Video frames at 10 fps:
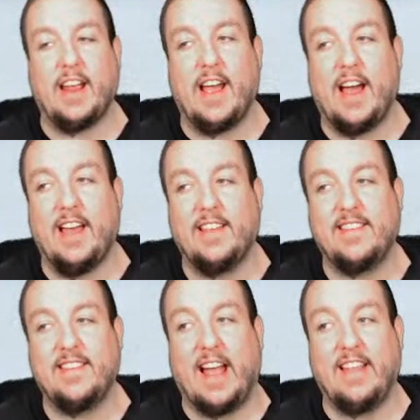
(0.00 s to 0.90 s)

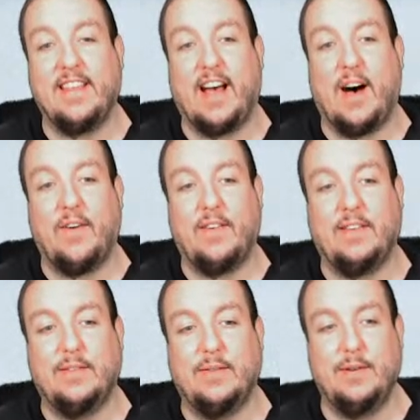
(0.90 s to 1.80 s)
guys. That's how.
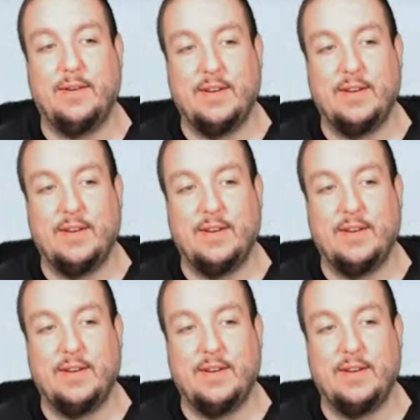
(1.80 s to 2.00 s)
Whew.